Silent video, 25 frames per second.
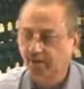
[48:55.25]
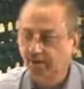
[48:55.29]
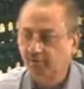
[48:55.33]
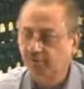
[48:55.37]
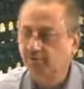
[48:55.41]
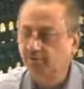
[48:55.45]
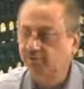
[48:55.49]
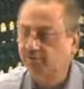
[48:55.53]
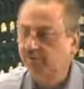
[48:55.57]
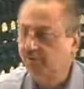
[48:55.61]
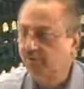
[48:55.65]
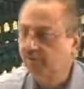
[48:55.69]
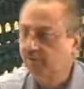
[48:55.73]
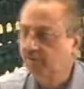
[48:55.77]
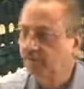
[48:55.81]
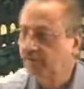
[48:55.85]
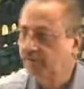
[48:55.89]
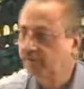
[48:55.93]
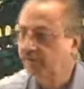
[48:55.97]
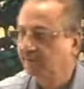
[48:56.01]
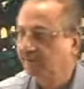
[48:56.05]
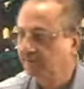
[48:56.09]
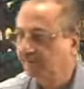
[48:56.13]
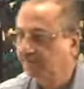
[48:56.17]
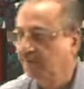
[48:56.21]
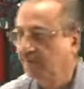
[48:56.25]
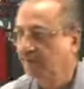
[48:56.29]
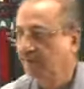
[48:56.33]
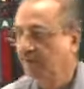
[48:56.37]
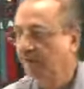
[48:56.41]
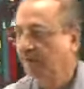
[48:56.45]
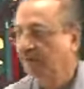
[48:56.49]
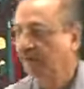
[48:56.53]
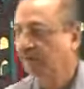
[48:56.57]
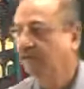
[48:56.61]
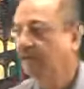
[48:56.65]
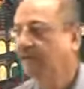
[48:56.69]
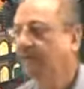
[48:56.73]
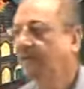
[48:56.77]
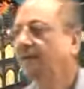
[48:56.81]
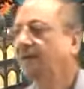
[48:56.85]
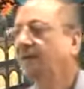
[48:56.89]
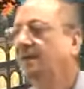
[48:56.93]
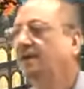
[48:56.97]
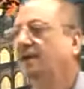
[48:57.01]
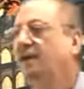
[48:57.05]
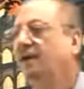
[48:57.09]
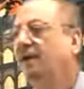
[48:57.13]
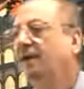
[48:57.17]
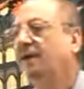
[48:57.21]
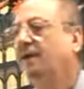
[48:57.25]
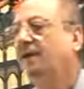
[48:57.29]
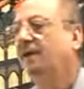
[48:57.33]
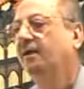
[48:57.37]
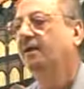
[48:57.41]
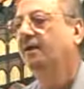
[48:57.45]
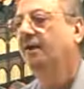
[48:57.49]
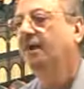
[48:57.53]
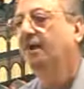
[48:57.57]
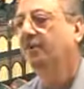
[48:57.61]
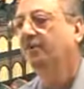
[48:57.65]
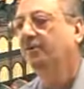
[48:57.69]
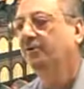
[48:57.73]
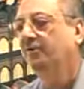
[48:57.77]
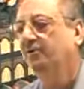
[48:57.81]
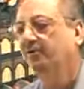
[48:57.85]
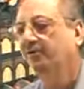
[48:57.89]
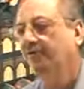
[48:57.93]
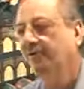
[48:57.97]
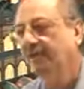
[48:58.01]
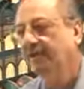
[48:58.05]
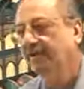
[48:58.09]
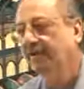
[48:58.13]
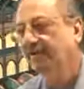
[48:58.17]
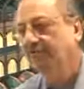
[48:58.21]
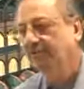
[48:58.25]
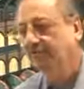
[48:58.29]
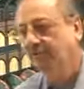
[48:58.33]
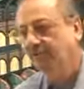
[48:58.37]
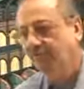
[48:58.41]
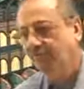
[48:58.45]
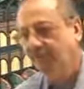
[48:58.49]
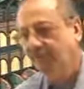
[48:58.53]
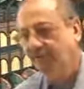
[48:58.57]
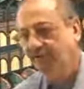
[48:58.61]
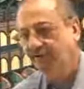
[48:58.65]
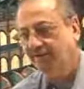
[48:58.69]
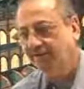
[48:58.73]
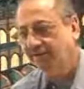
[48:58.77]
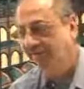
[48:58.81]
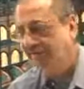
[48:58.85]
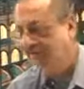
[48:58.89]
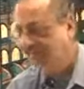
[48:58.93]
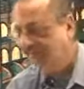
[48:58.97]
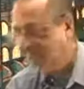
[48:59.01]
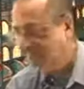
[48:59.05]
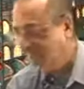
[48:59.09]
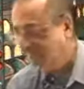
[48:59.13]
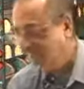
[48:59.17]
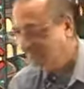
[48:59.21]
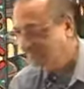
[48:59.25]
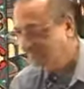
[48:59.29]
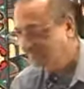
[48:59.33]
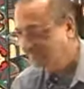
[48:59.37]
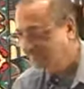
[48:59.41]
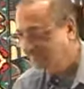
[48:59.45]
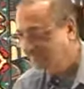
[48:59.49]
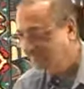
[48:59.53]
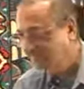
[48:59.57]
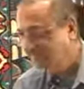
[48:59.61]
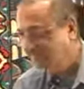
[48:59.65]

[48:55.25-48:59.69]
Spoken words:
Are you with me? Inshallah. How do you find so far things?